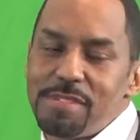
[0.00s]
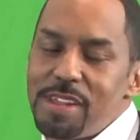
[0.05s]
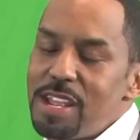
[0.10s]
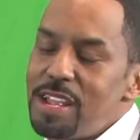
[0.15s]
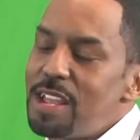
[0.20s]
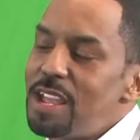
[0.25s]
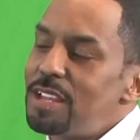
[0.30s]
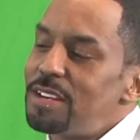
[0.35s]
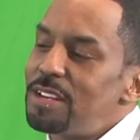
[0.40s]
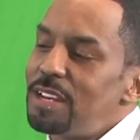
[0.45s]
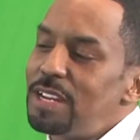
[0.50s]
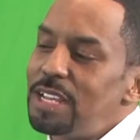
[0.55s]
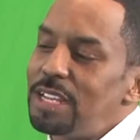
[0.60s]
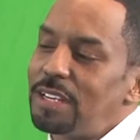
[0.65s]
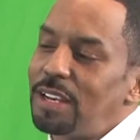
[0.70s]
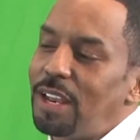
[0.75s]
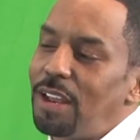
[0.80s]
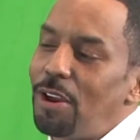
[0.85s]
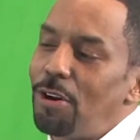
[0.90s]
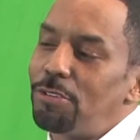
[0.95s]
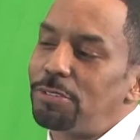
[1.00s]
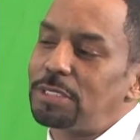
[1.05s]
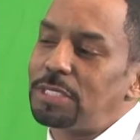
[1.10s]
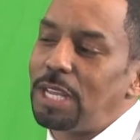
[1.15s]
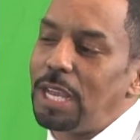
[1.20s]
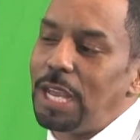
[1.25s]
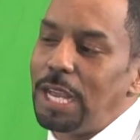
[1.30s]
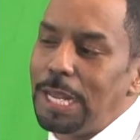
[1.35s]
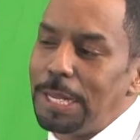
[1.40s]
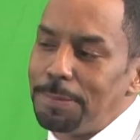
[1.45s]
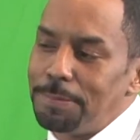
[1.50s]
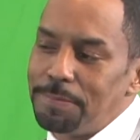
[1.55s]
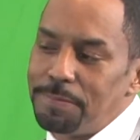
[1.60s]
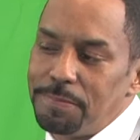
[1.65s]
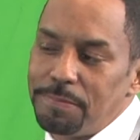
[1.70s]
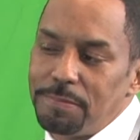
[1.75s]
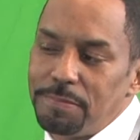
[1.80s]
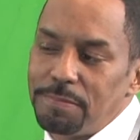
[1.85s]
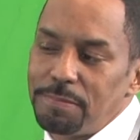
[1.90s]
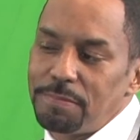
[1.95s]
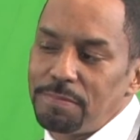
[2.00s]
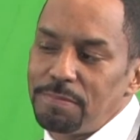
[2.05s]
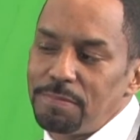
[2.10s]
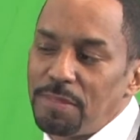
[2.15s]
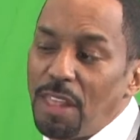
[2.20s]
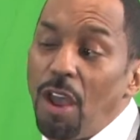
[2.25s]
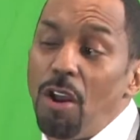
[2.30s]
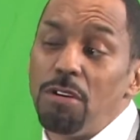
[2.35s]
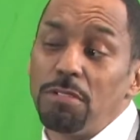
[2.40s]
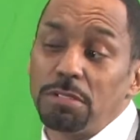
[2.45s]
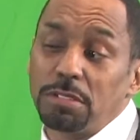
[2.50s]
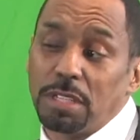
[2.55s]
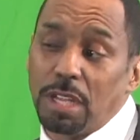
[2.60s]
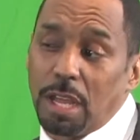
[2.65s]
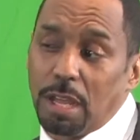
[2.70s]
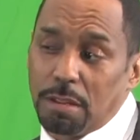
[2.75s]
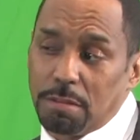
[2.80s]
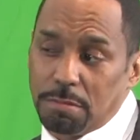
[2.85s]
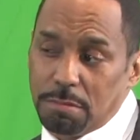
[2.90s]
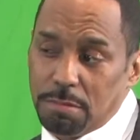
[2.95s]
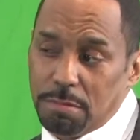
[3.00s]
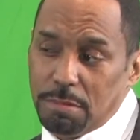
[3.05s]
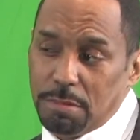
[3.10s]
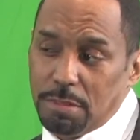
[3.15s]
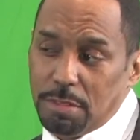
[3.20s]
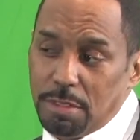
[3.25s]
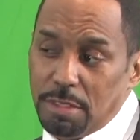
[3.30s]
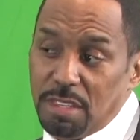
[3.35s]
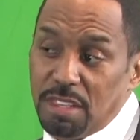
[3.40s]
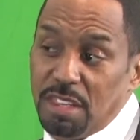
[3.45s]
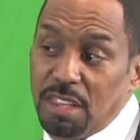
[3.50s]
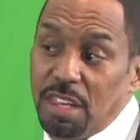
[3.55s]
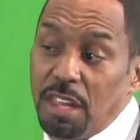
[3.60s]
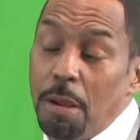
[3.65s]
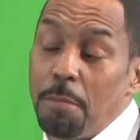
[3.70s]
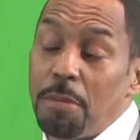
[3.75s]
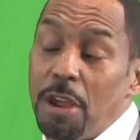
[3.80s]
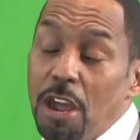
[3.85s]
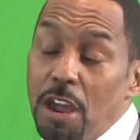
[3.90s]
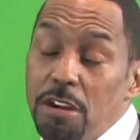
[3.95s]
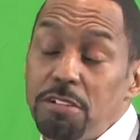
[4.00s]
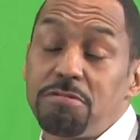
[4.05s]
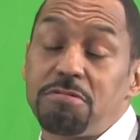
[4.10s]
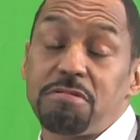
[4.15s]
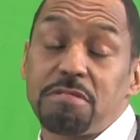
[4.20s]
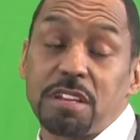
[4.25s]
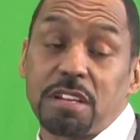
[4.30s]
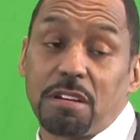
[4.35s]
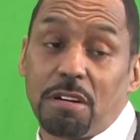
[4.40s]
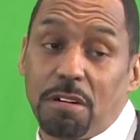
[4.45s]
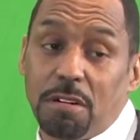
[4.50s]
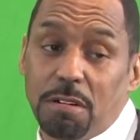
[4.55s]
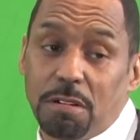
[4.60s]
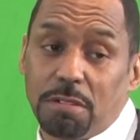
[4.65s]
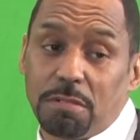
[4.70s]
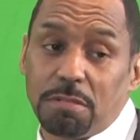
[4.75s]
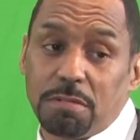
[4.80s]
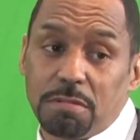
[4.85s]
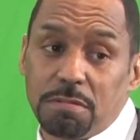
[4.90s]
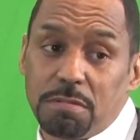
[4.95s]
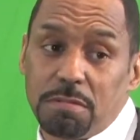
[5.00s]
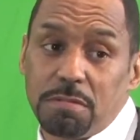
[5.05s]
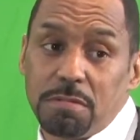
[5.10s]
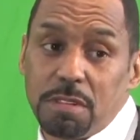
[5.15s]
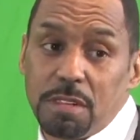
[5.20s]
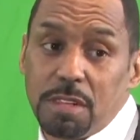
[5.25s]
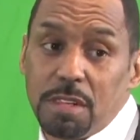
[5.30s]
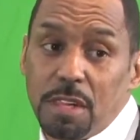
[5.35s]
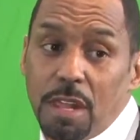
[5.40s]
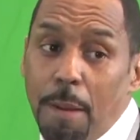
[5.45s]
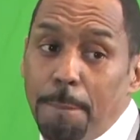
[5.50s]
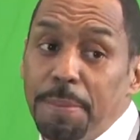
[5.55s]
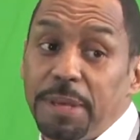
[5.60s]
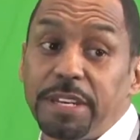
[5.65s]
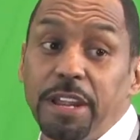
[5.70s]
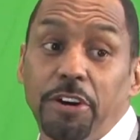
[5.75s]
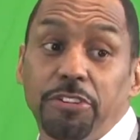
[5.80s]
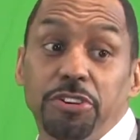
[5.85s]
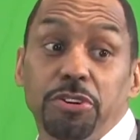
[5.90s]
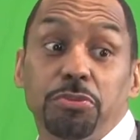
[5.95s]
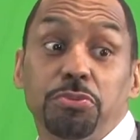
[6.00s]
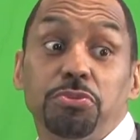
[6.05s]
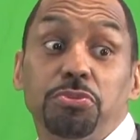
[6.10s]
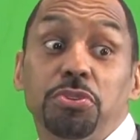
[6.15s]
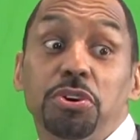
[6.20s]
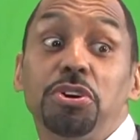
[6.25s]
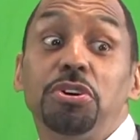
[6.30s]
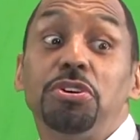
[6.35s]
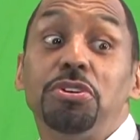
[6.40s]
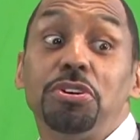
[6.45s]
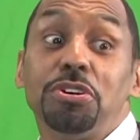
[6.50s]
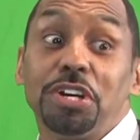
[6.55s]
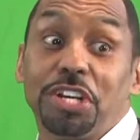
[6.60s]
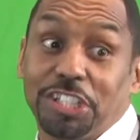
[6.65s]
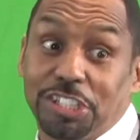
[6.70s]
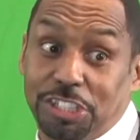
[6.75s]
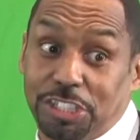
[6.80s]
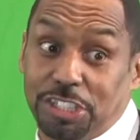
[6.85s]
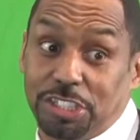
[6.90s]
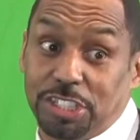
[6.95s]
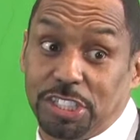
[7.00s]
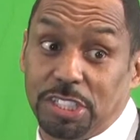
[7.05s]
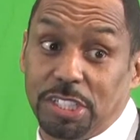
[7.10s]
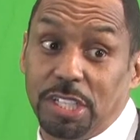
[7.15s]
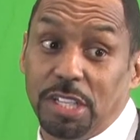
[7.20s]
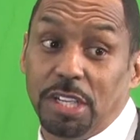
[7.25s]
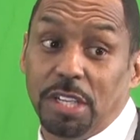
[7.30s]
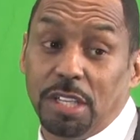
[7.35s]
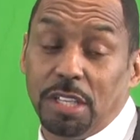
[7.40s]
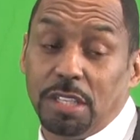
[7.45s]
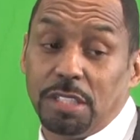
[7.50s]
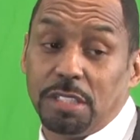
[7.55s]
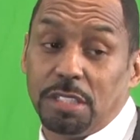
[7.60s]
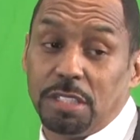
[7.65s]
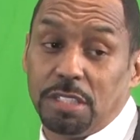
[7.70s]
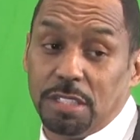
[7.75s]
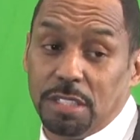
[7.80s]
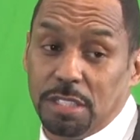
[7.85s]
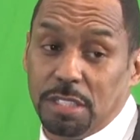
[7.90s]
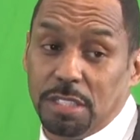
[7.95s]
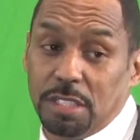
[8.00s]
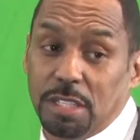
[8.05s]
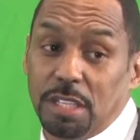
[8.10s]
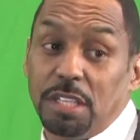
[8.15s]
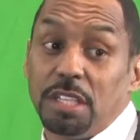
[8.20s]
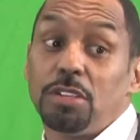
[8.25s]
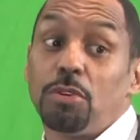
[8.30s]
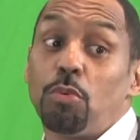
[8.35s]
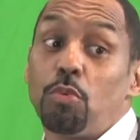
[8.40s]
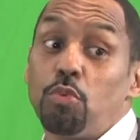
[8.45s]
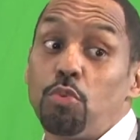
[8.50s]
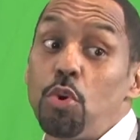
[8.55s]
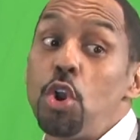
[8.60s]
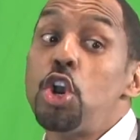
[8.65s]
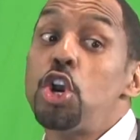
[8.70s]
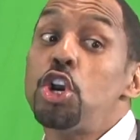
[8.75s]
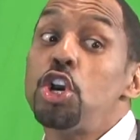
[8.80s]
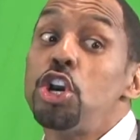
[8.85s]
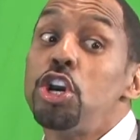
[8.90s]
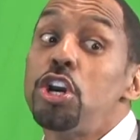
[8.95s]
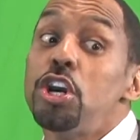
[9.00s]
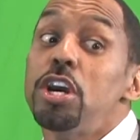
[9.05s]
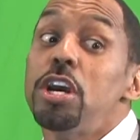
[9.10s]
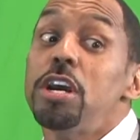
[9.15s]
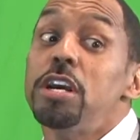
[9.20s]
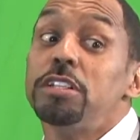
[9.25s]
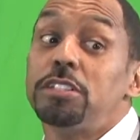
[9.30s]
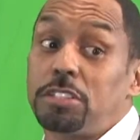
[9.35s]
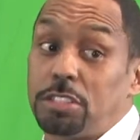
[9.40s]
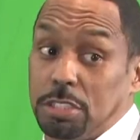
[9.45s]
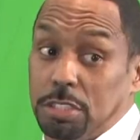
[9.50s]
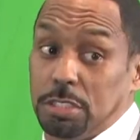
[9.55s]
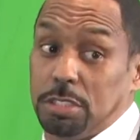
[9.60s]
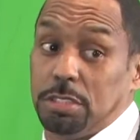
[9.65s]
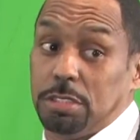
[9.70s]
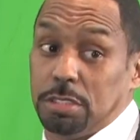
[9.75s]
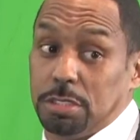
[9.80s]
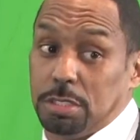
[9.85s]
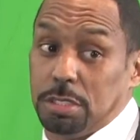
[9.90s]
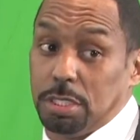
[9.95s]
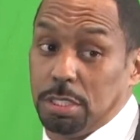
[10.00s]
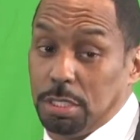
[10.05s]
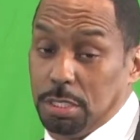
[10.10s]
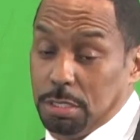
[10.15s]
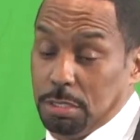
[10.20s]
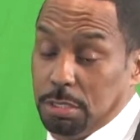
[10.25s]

Ain't had nothing eaten a long time. Long time. I'm hungry, God. Been out in the woods. Woods.